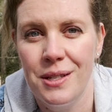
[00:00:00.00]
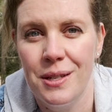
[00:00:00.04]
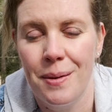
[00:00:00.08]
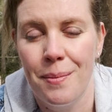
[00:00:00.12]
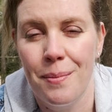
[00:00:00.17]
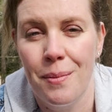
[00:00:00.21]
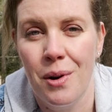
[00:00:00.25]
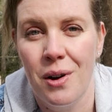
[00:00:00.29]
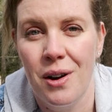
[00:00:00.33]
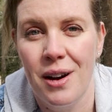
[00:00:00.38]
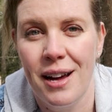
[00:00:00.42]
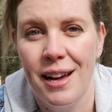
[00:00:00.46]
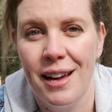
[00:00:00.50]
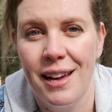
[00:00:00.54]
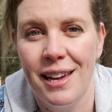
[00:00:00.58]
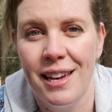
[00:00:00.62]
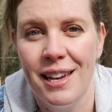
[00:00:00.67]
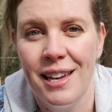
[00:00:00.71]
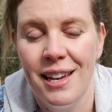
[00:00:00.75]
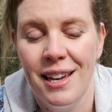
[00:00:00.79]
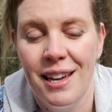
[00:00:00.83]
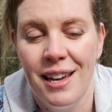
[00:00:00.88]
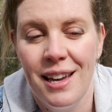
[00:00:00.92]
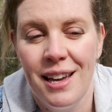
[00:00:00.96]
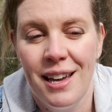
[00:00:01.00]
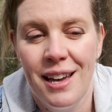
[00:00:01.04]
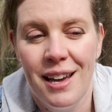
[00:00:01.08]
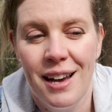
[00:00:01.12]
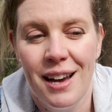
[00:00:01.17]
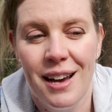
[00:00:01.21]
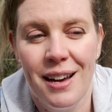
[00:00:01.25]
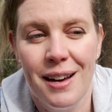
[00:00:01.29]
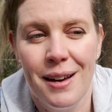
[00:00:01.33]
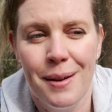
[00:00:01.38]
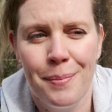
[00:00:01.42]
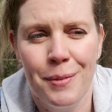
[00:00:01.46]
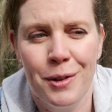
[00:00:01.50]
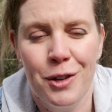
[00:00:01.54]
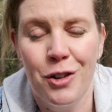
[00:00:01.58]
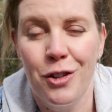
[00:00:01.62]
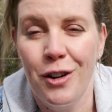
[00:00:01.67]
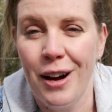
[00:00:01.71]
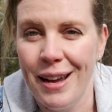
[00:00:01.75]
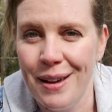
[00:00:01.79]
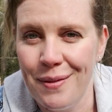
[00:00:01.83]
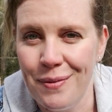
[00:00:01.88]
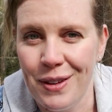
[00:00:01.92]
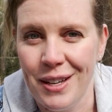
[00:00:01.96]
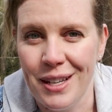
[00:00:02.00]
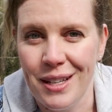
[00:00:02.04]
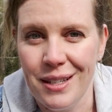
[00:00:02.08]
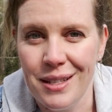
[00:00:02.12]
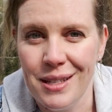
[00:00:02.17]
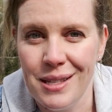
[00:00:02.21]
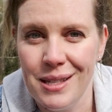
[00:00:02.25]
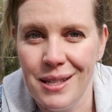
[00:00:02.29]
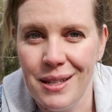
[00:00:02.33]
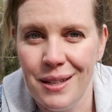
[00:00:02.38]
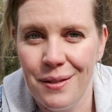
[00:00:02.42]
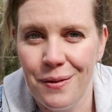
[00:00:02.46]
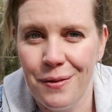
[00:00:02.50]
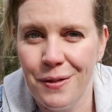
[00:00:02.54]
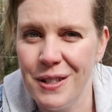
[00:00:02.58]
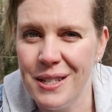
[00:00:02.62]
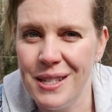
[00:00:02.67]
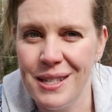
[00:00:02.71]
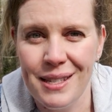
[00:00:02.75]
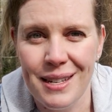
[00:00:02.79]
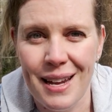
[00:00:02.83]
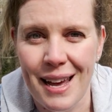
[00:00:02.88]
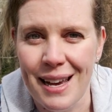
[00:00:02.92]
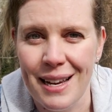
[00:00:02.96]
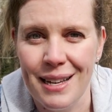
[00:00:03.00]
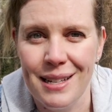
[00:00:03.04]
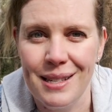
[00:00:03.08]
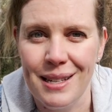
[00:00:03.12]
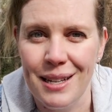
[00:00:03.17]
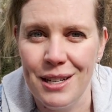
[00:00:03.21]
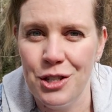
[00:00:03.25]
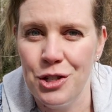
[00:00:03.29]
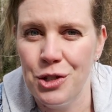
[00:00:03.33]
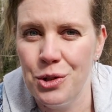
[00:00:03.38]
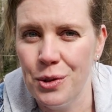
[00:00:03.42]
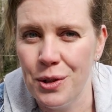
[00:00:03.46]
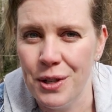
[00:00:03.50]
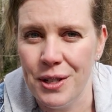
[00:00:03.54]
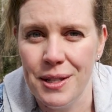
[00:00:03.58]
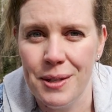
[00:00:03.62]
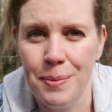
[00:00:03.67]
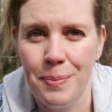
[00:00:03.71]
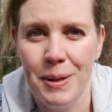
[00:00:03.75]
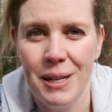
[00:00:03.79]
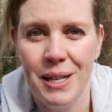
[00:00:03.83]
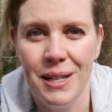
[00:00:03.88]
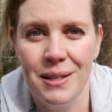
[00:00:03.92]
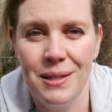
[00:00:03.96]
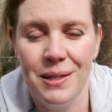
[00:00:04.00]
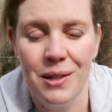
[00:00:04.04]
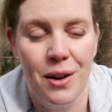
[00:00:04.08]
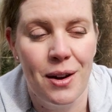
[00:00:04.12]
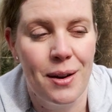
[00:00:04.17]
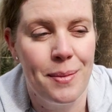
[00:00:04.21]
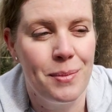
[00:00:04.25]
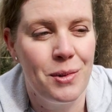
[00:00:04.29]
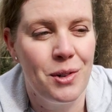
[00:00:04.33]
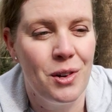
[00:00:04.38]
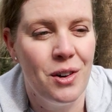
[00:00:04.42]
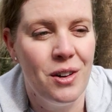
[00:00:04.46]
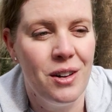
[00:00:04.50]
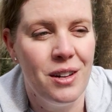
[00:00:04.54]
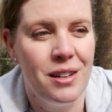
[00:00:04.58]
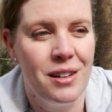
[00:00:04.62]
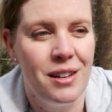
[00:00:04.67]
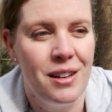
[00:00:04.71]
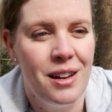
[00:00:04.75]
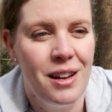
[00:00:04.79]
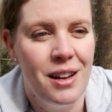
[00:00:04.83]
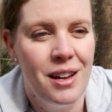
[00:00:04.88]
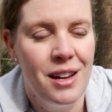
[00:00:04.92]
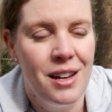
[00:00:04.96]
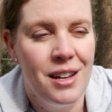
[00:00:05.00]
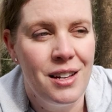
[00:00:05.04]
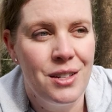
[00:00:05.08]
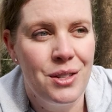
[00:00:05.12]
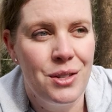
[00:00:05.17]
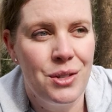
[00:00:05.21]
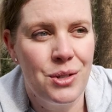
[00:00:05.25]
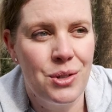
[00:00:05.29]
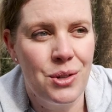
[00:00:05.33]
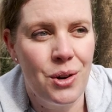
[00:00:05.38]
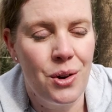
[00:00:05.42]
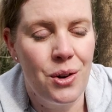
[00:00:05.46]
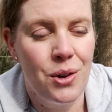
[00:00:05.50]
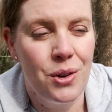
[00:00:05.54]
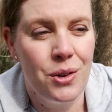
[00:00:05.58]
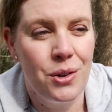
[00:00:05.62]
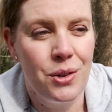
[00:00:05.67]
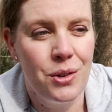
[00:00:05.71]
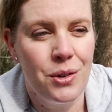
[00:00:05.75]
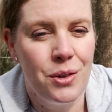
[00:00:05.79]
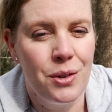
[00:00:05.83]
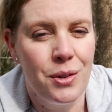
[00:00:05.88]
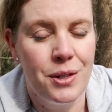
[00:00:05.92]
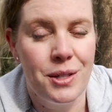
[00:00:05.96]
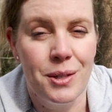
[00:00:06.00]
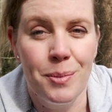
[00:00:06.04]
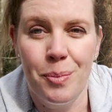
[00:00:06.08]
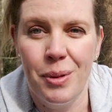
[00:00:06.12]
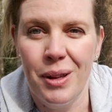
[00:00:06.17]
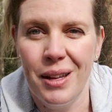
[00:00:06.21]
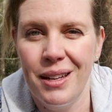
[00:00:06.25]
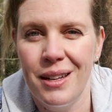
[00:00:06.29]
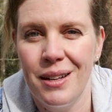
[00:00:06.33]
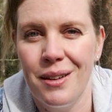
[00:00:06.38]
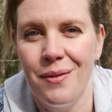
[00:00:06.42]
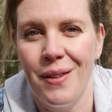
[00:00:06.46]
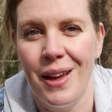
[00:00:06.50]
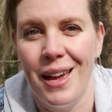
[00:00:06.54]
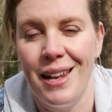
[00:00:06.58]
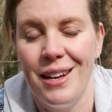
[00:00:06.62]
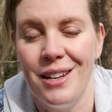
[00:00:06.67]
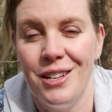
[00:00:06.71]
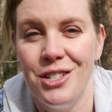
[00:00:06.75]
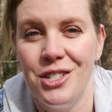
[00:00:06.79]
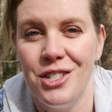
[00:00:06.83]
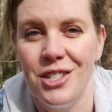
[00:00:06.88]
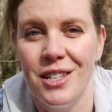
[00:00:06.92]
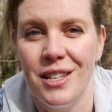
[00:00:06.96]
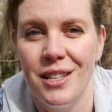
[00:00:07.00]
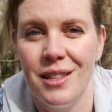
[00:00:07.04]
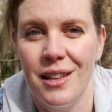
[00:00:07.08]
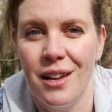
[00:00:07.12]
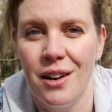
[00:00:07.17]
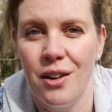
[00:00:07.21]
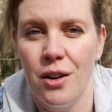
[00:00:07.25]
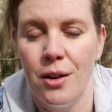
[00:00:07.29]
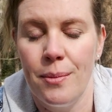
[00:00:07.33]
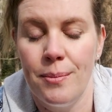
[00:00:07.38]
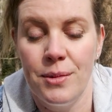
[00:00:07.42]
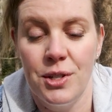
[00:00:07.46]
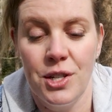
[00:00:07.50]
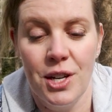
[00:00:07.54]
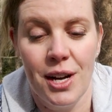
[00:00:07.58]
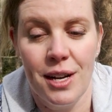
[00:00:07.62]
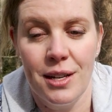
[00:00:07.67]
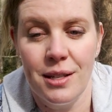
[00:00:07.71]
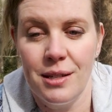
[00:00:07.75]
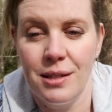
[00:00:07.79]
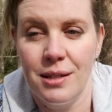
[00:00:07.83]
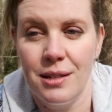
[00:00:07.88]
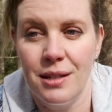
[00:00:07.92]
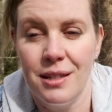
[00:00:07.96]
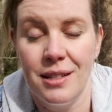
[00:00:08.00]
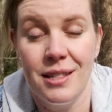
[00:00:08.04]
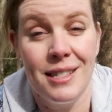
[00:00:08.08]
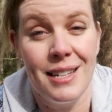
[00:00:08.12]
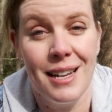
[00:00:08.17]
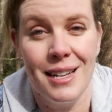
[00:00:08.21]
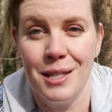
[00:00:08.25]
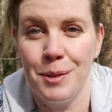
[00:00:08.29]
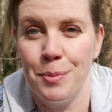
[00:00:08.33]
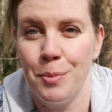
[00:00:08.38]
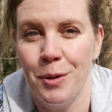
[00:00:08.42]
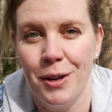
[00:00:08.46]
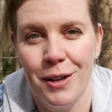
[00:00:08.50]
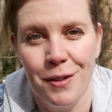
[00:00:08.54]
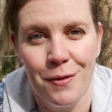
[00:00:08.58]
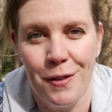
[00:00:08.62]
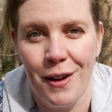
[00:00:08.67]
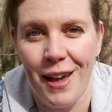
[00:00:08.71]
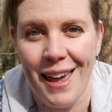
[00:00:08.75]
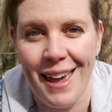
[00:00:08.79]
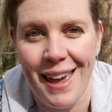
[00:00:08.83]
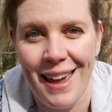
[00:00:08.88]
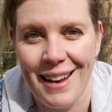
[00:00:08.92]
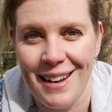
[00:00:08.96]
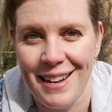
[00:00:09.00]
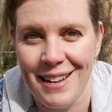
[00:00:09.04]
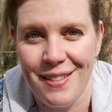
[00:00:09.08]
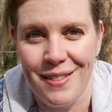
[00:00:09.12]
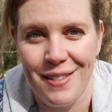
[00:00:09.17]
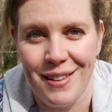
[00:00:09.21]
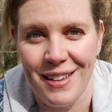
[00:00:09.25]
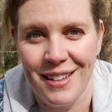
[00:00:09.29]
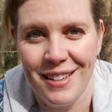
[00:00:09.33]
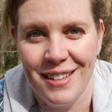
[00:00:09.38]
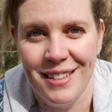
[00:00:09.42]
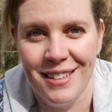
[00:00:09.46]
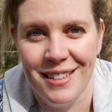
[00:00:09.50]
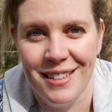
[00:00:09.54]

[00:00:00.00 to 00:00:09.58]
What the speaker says: my cravings for snacks and sugars, because I'm not so depleted of energy that I'm just desperate for anything.